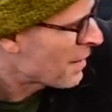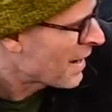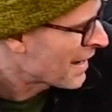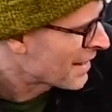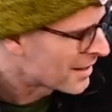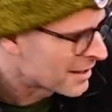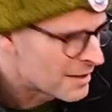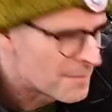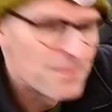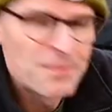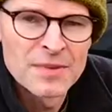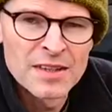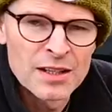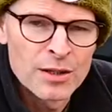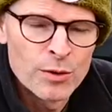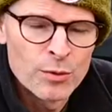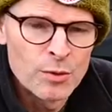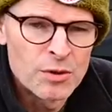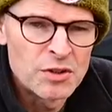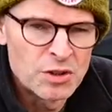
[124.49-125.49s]
pattern
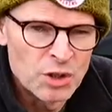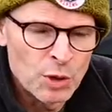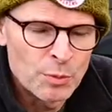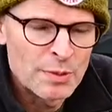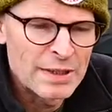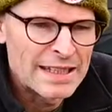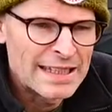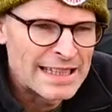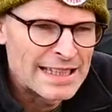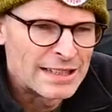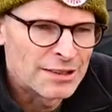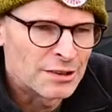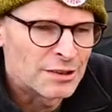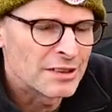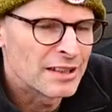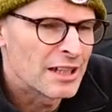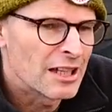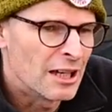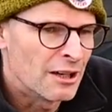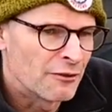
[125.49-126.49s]
would not be legal
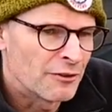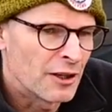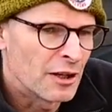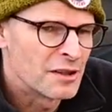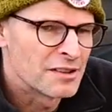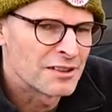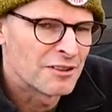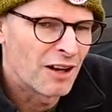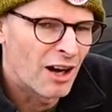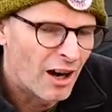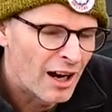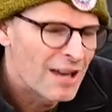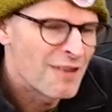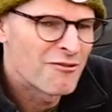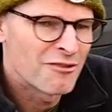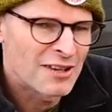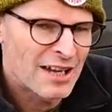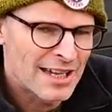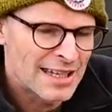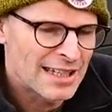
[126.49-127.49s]
if I was
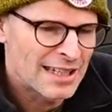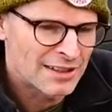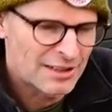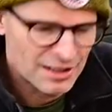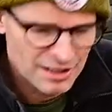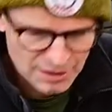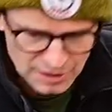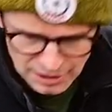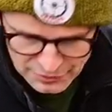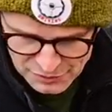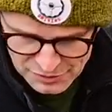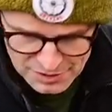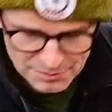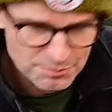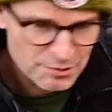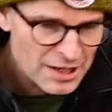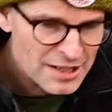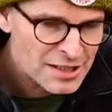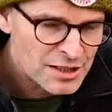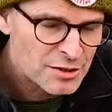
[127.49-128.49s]
IVAing the car. If it was a
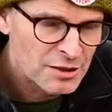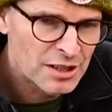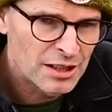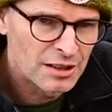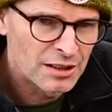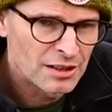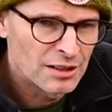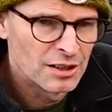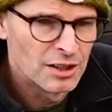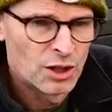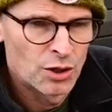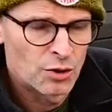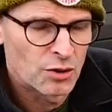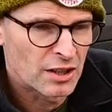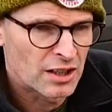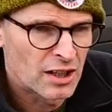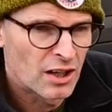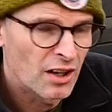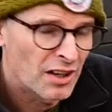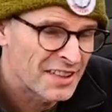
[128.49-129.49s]
brand new car or a
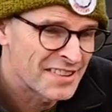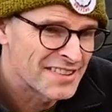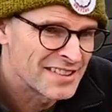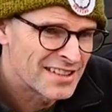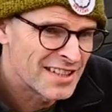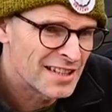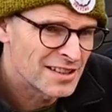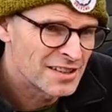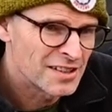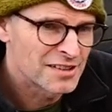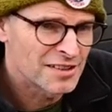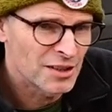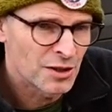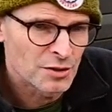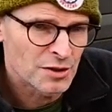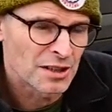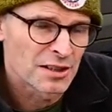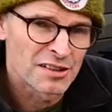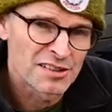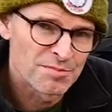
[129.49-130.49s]
car less than 10 years
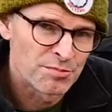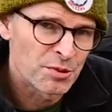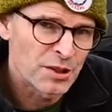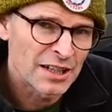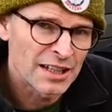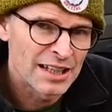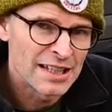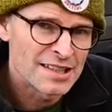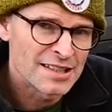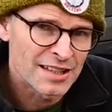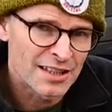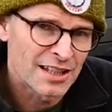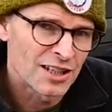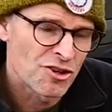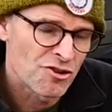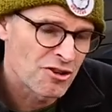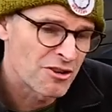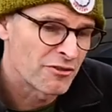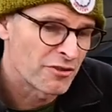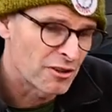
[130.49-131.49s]
old and I was bringing it into the
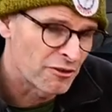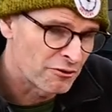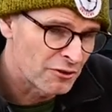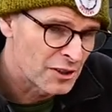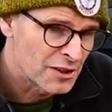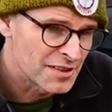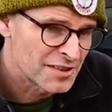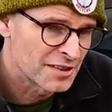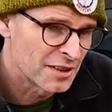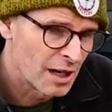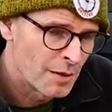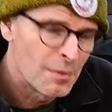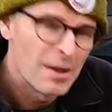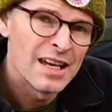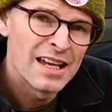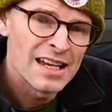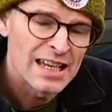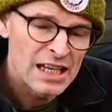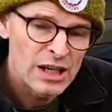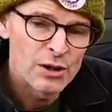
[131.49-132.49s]
country for the first time,
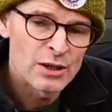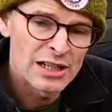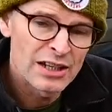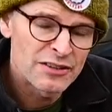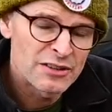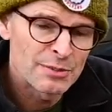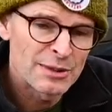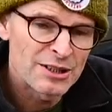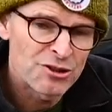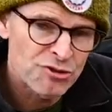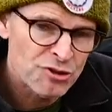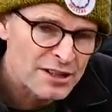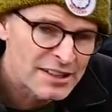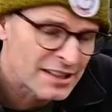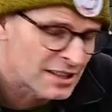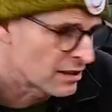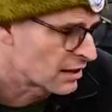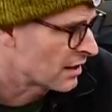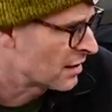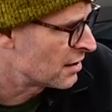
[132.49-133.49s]
it would have to be
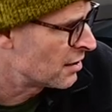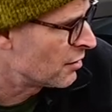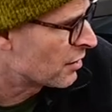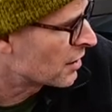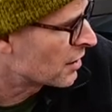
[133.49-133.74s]
treated like a new